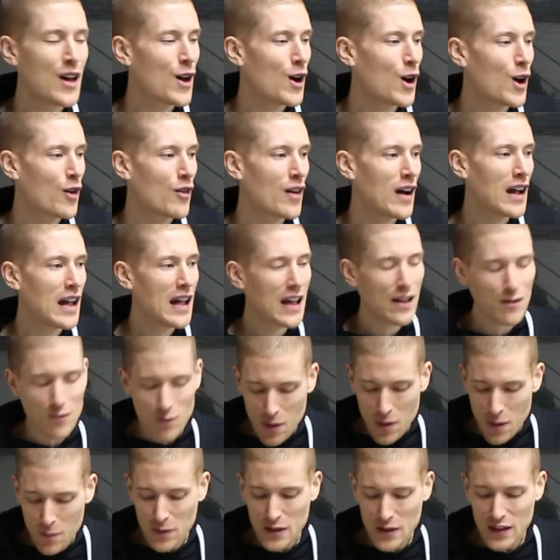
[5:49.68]
Alright, and
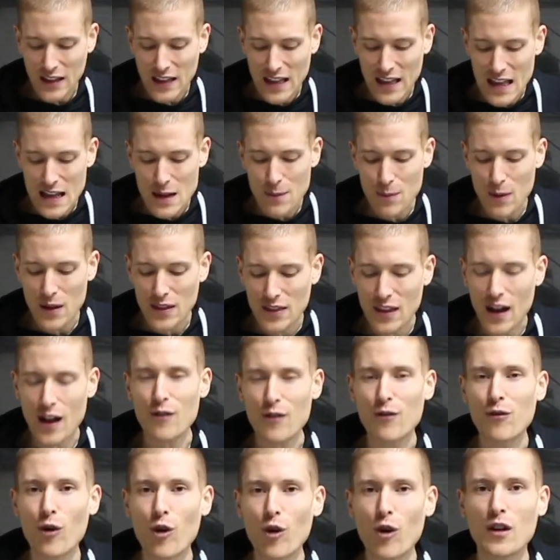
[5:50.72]
remember you're keeping that
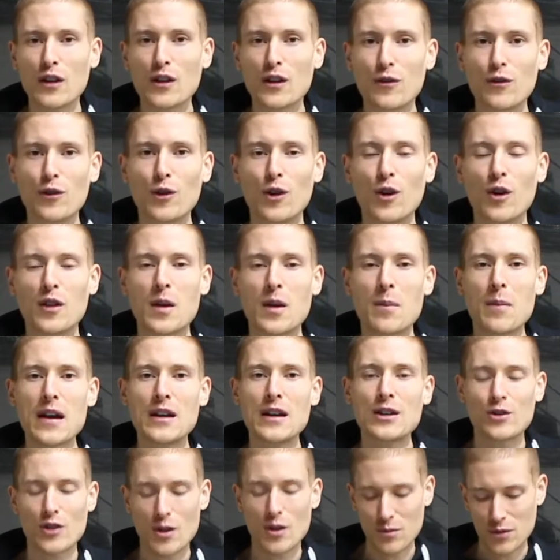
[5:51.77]
4 on the floor on the
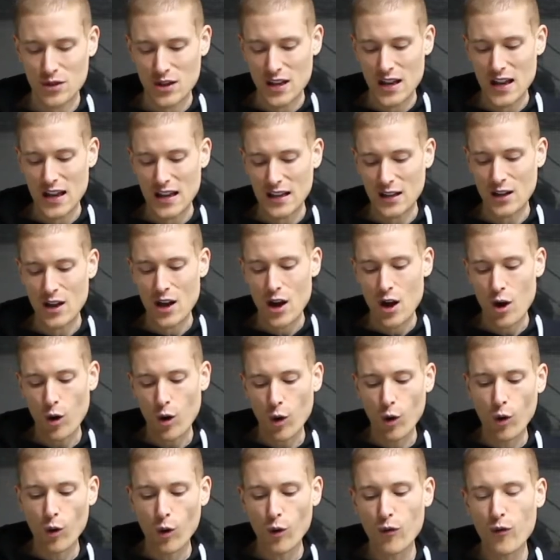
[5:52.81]
bass drum, so you're hitting
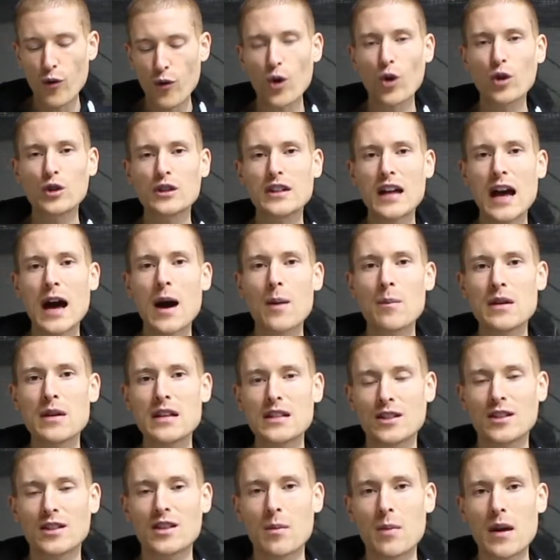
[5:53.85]
all 4
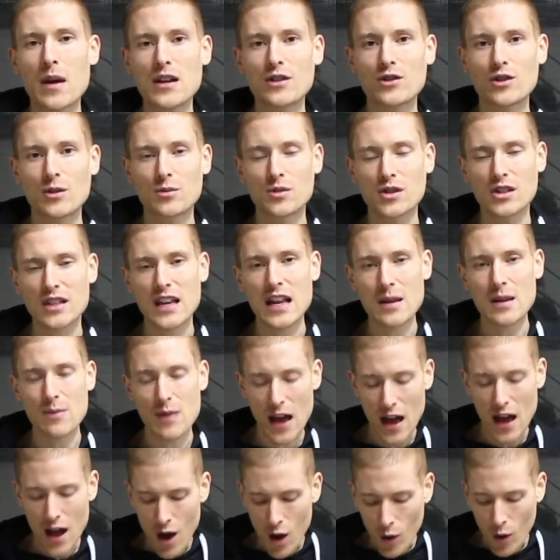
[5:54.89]
downbeats on the bass drum. Just keep
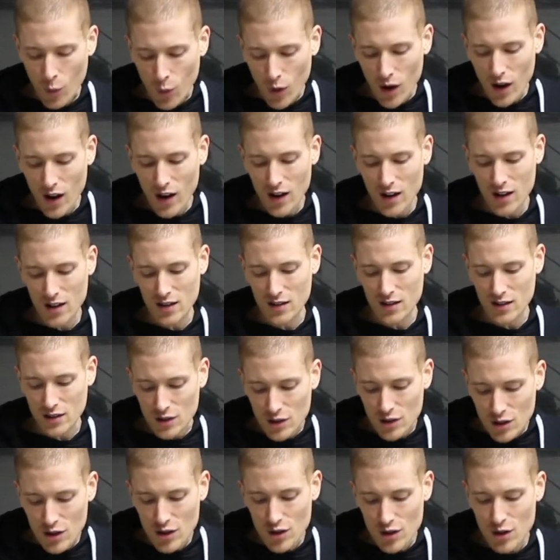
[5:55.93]
that 1,
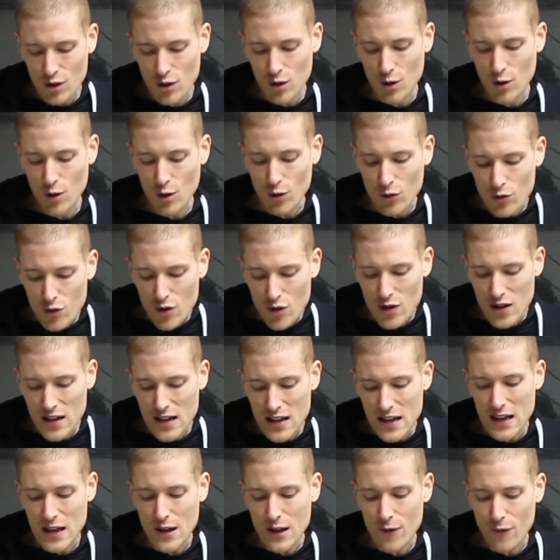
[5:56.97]
2,
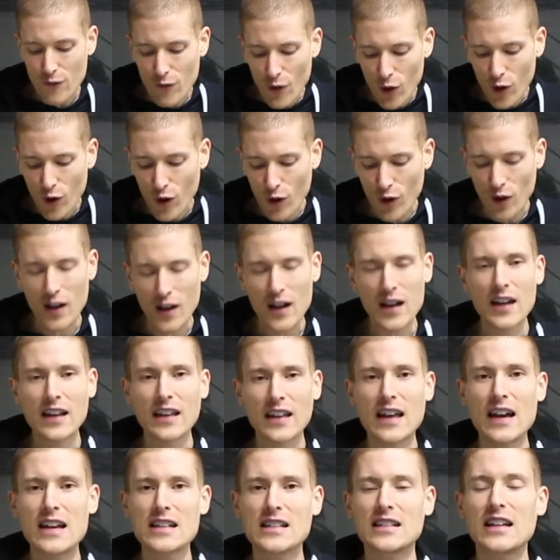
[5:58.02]
3, 4.
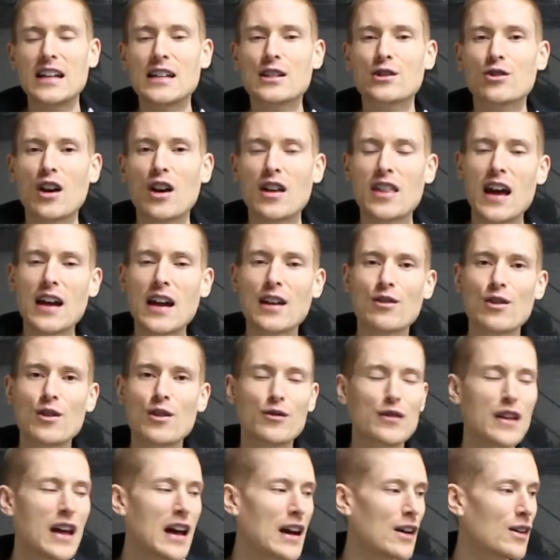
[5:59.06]
Okay, so let's try that
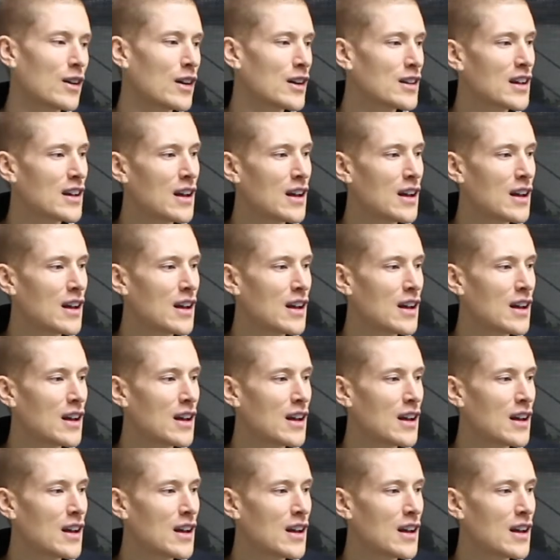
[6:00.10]
groove now.